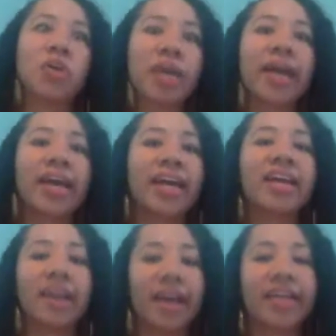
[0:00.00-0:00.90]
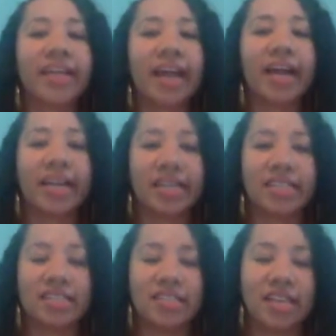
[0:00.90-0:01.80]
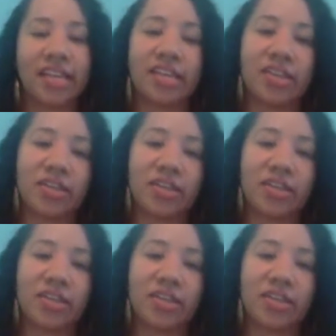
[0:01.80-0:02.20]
Okay, I got it. Thank you.